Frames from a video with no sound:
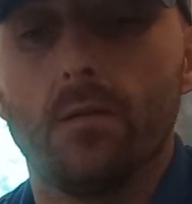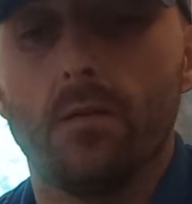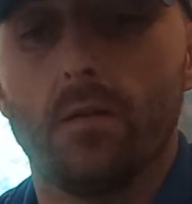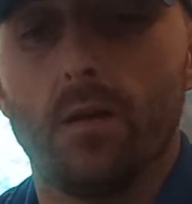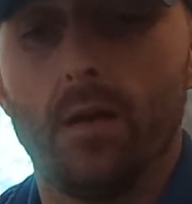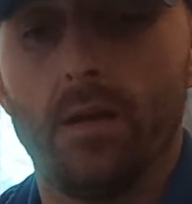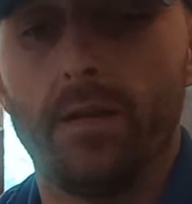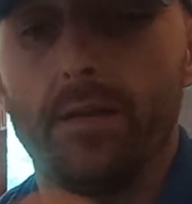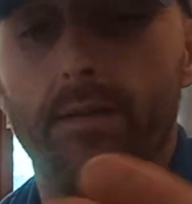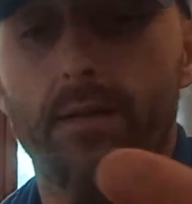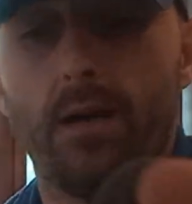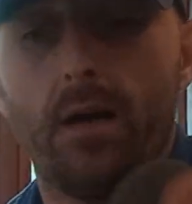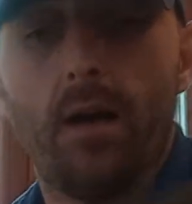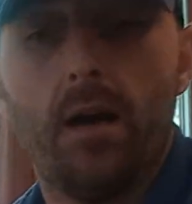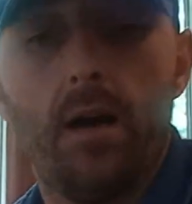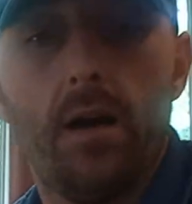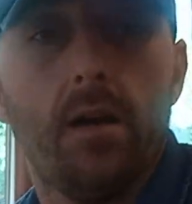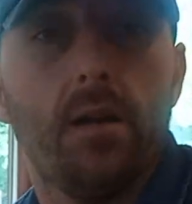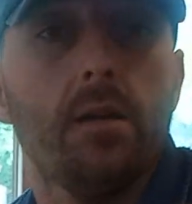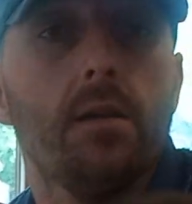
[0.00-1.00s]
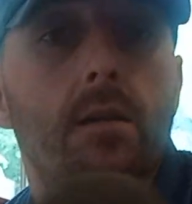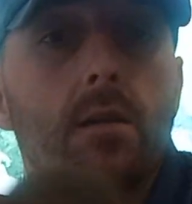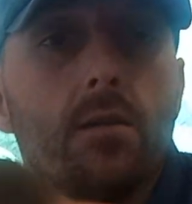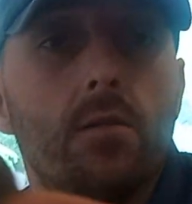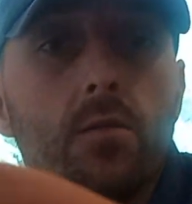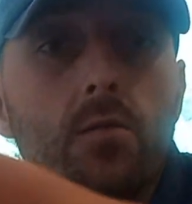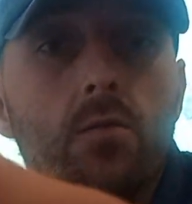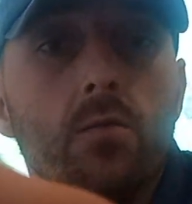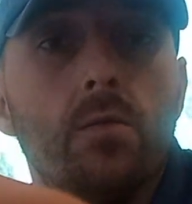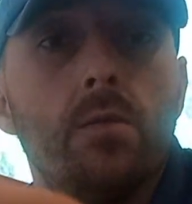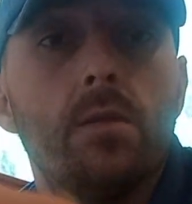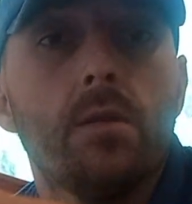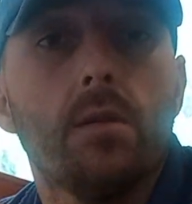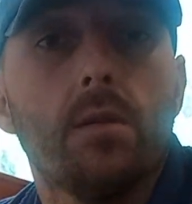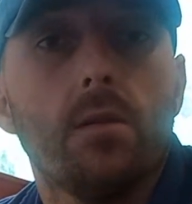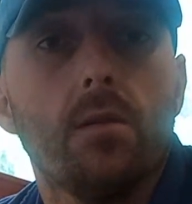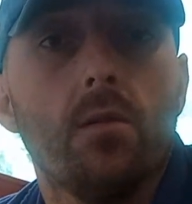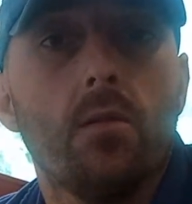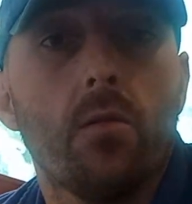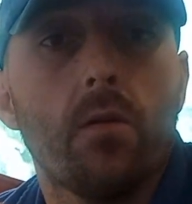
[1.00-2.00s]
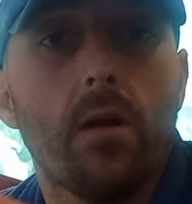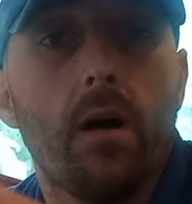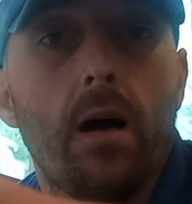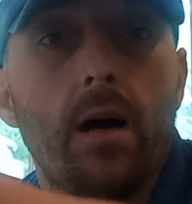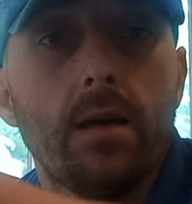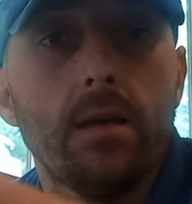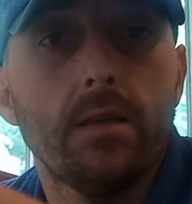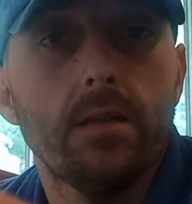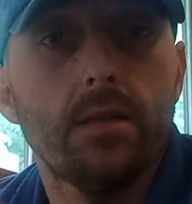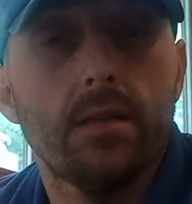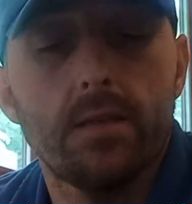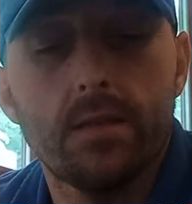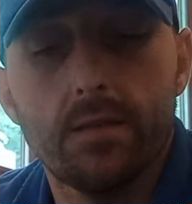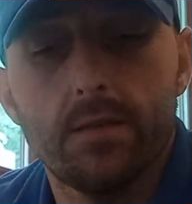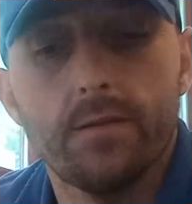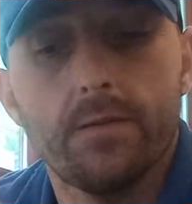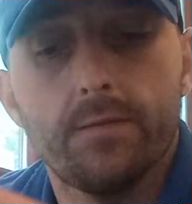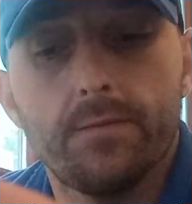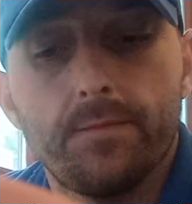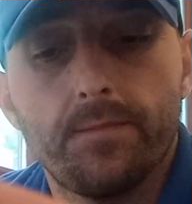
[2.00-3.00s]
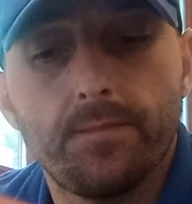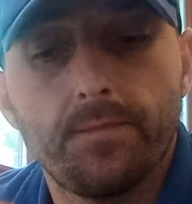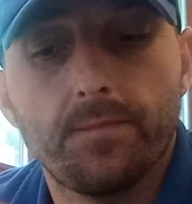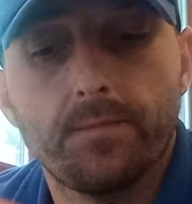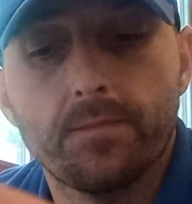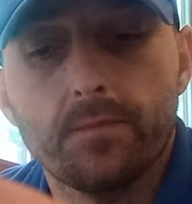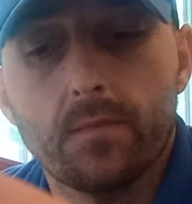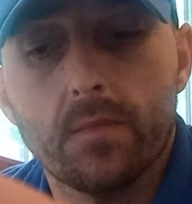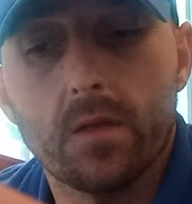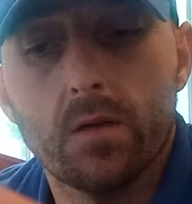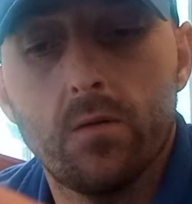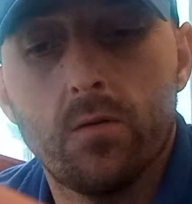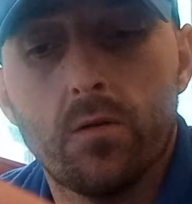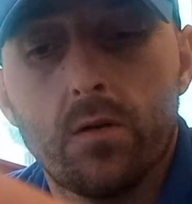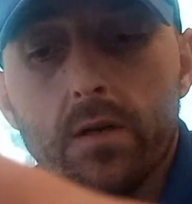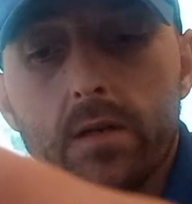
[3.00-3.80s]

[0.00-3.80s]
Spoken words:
and I rune or ice or